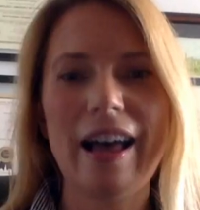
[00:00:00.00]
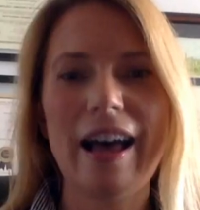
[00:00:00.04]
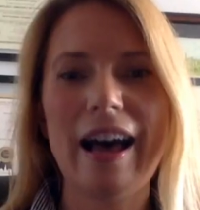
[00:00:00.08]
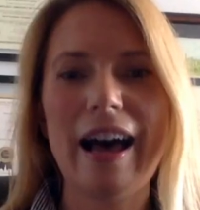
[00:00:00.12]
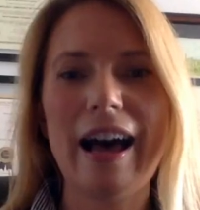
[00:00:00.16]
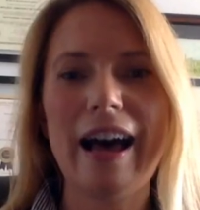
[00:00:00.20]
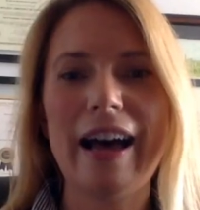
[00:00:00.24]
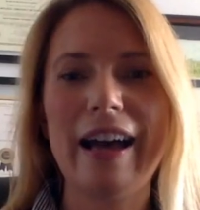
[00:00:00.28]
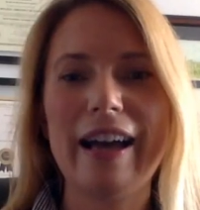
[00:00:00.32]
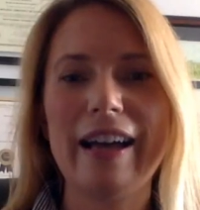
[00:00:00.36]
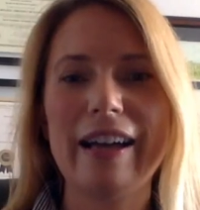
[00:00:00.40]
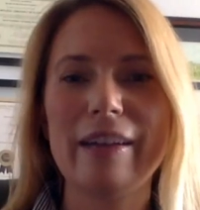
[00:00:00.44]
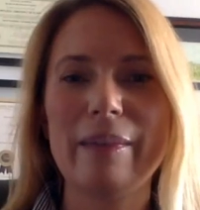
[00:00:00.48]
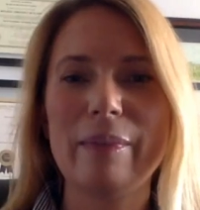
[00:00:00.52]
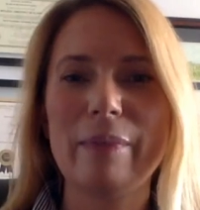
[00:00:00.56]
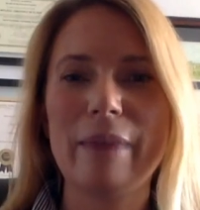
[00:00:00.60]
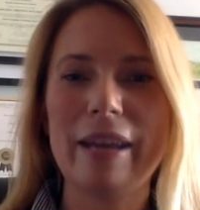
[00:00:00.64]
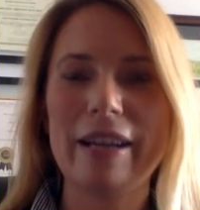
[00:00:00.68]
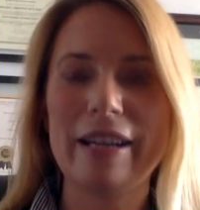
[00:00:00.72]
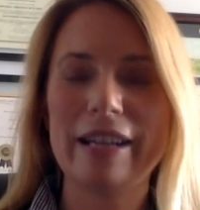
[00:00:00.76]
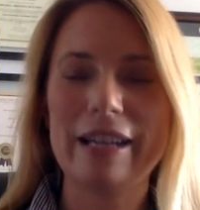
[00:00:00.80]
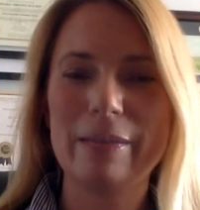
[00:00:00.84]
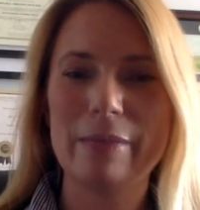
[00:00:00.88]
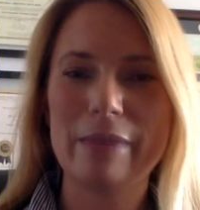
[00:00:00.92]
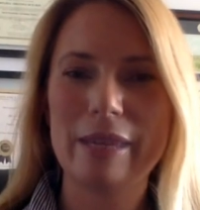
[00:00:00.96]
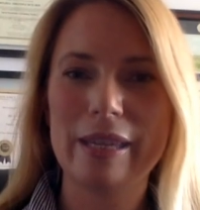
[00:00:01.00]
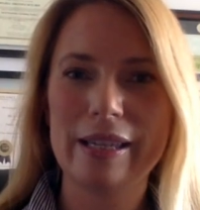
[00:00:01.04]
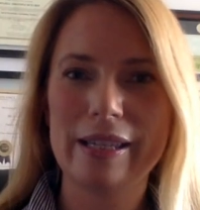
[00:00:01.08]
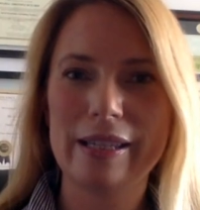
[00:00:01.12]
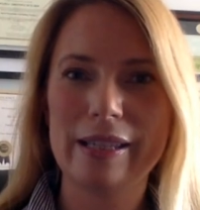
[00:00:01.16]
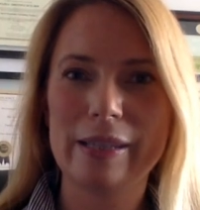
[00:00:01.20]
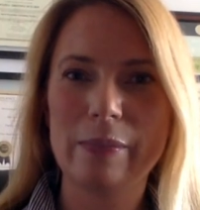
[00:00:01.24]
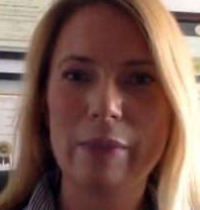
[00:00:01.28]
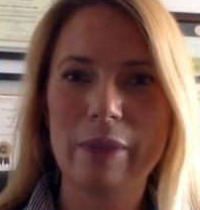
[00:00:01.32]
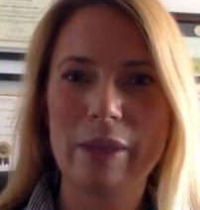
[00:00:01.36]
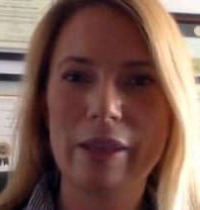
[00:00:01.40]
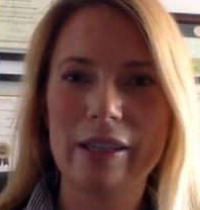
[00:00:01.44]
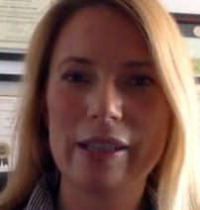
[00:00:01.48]
Hi, my name
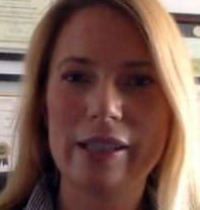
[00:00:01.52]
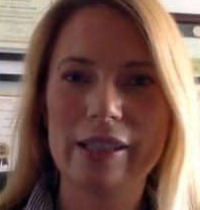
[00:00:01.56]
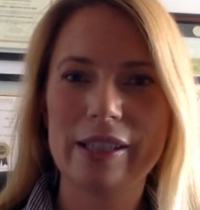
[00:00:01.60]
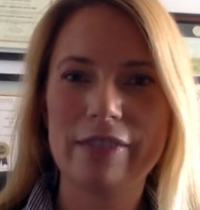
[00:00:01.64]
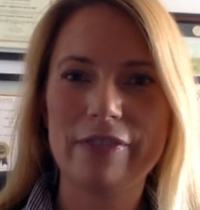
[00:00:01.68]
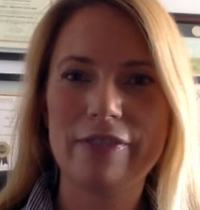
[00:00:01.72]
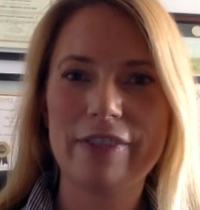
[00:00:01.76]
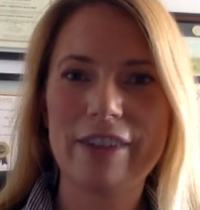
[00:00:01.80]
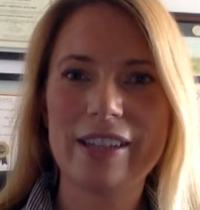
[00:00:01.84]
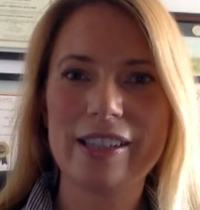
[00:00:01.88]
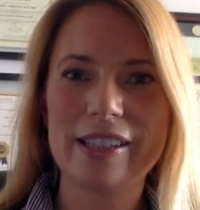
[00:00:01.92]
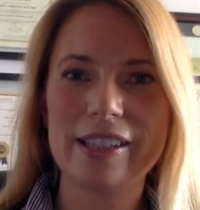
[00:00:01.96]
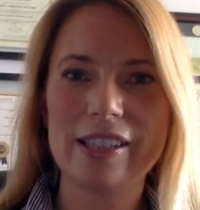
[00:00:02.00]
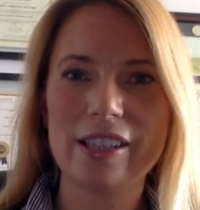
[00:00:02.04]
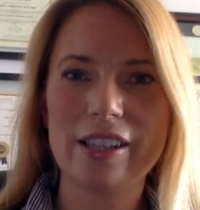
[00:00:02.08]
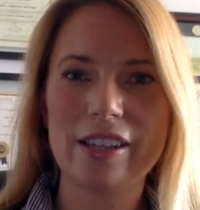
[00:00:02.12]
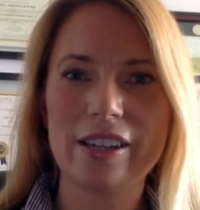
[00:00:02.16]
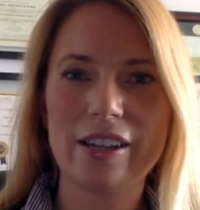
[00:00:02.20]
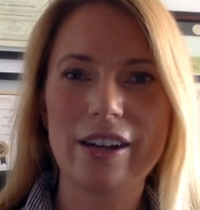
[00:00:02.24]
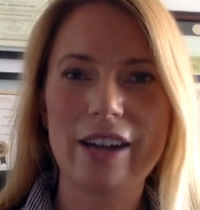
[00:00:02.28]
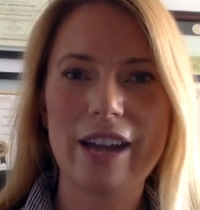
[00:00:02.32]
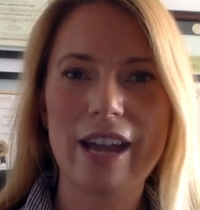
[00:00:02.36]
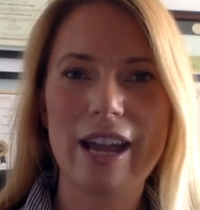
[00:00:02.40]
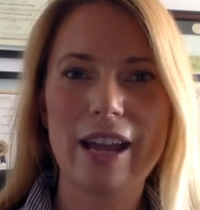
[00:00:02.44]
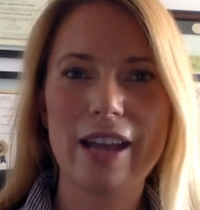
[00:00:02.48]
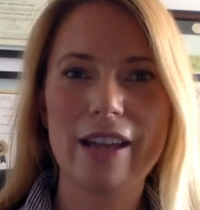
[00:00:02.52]
is Melissa Fesler,